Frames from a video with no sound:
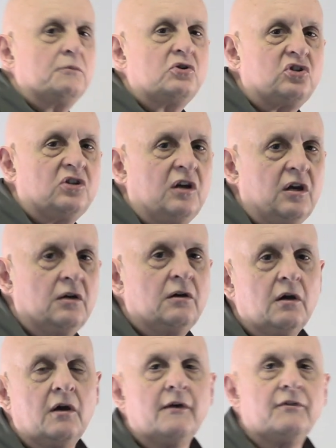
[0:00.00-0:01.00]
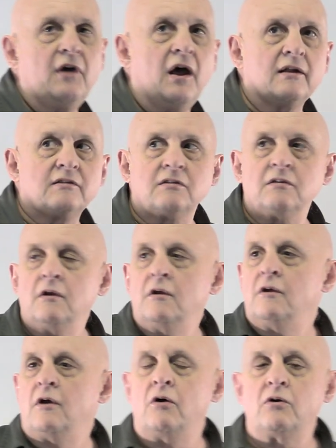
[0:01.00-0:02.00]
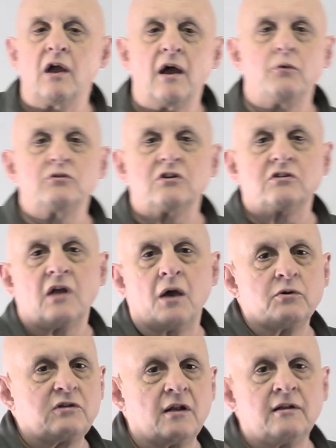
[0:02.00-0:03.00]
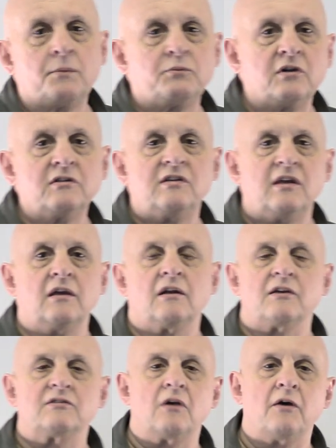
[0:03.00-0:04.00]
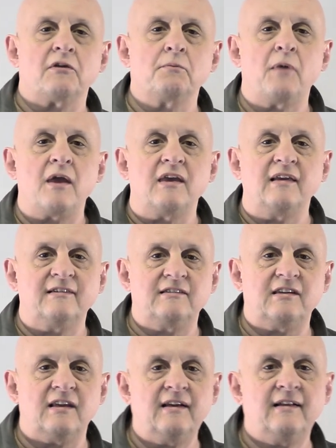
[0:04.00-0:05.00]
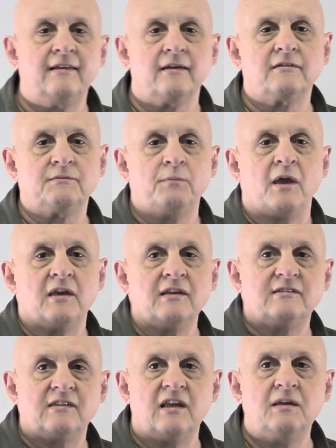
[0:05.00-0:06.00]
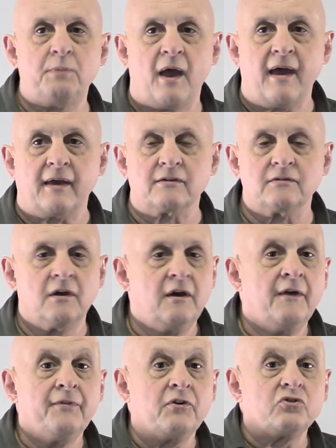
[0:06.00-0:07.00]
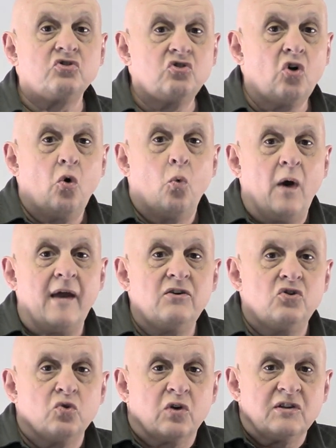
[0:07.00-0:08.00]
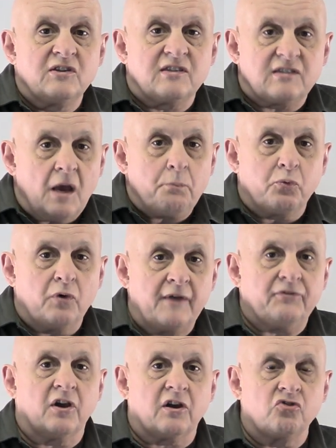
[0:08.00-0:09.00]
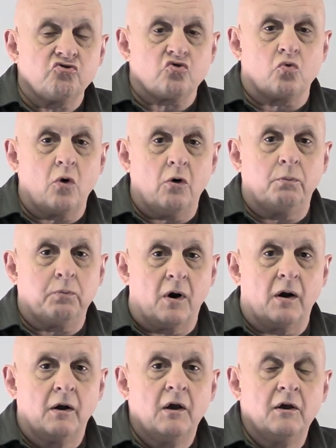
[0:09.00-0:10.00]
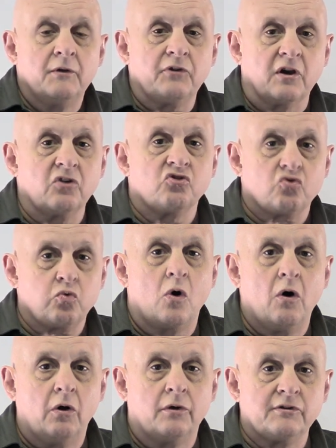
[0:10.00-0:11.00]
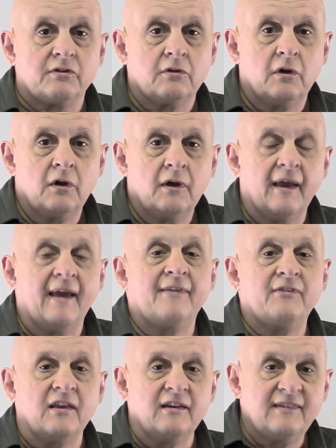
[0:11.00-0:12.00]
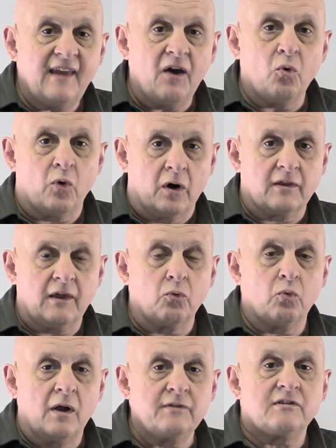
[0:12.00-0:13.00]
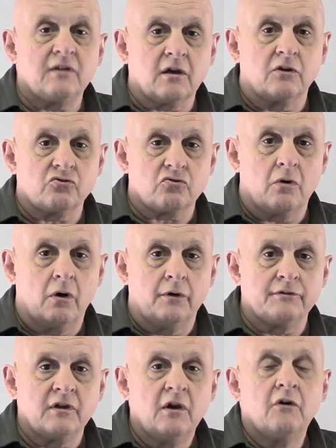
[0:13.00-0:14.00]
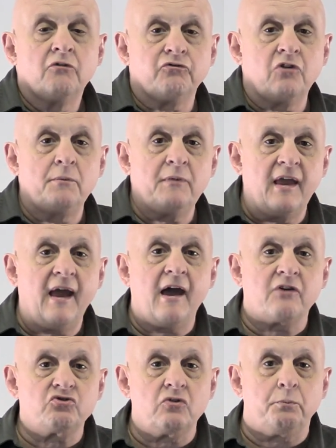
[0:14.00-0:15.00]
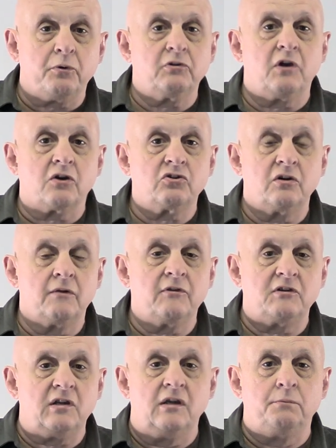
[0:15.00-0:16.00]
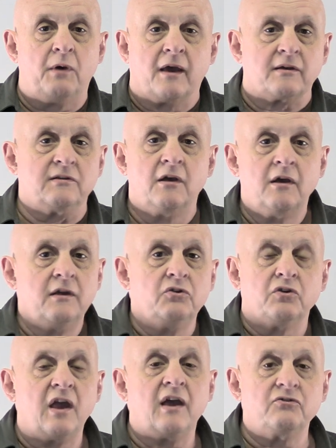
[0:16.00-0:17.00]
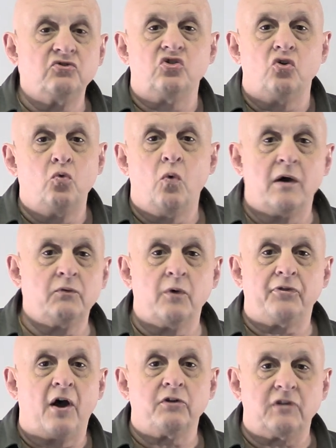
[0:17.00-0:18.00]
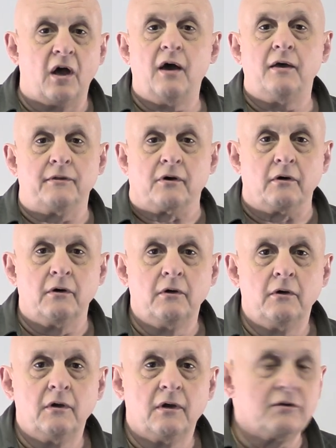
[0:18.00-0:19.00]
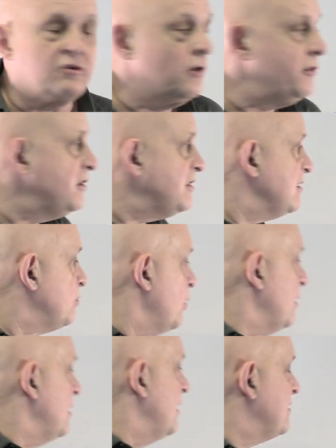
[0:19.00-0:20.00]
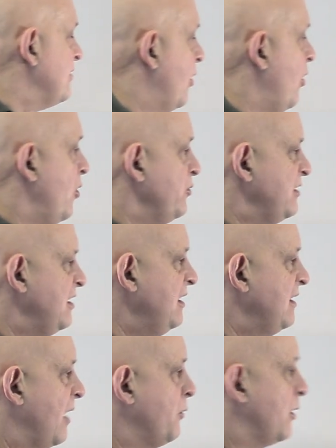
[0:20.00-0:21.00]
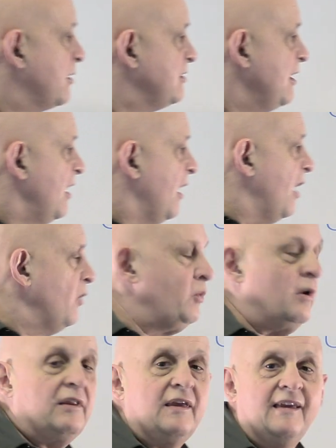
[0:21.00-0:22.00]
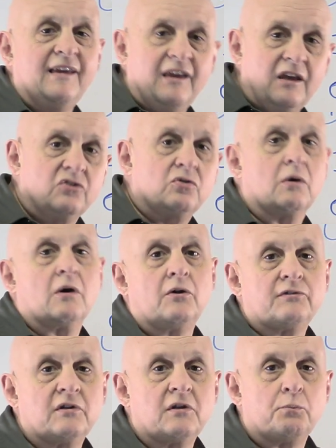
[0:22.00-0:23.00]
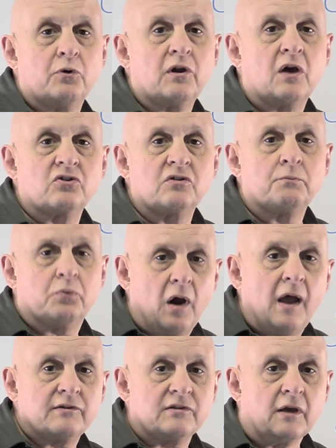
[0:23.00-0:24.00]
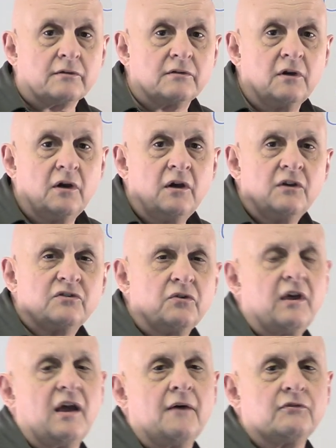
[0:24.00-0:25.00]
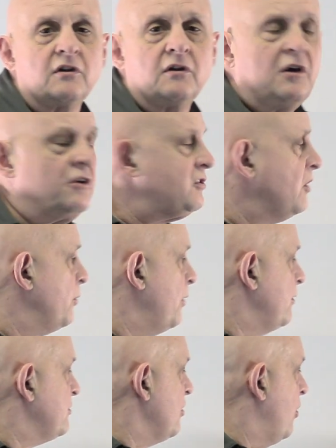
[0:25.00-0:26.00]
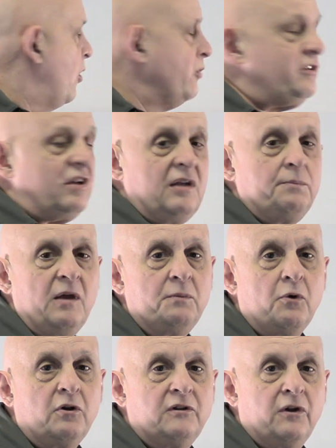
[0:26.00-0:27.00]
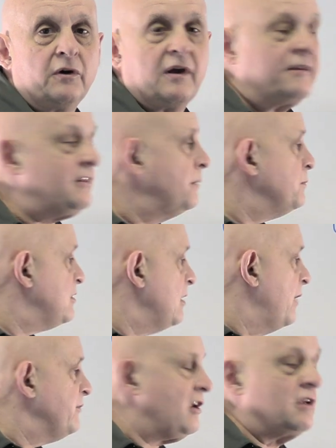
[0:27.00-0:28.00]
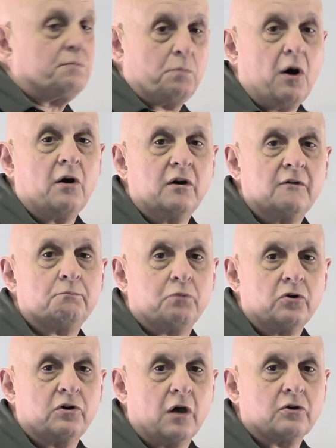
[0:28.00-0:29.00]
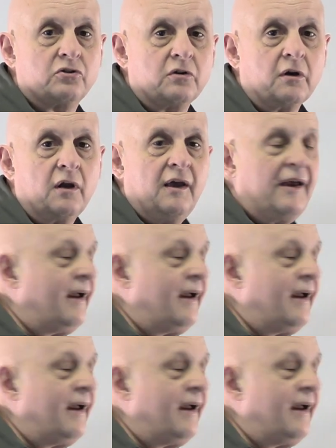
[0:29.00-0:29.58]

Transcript: a machine that's okay. I was just I was at Lipton Tea and I saw them making tea making tea bags. There's no way you can separate the control part, the controls and the network that runs the controls from the actual production of the tea bags. You can't do one without the other. So this is really, so OT networks are really integral to the production process. So they have to, so, so OT people look at themselves as part of production.